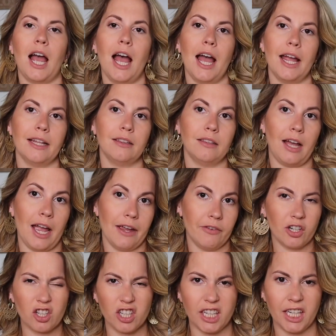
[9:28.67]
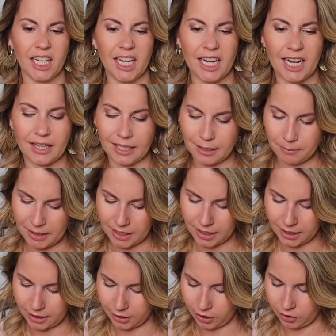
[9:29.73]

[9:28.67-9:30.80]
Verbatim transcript: I, I have a Cricut. I like making